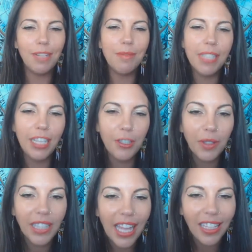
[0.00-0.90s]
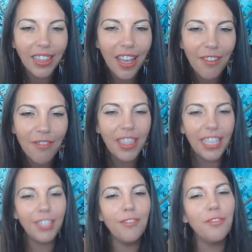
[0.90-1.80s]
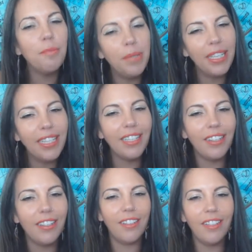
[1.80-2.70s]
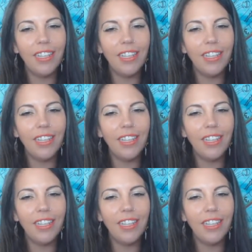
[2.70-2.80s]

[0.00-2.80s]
and I'm sending you a lot of love. Thank you for being here.